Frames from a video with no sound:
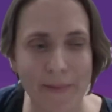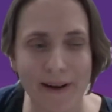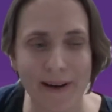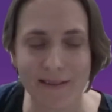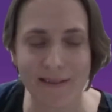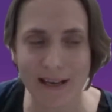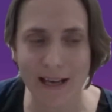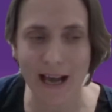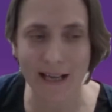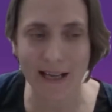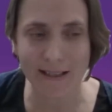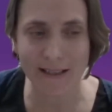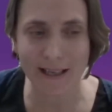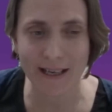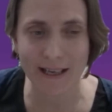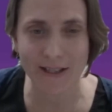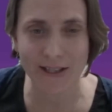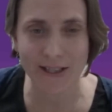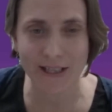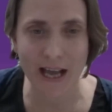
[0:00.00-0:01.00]
but I think ha
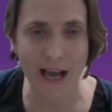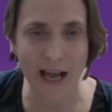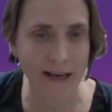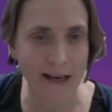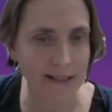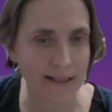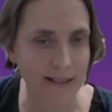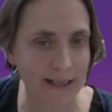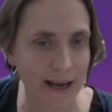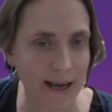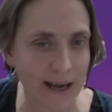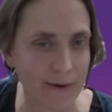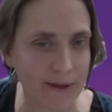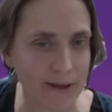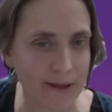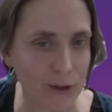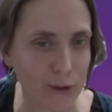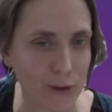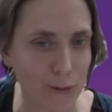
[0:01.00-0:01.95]
actually Hannah's sat with a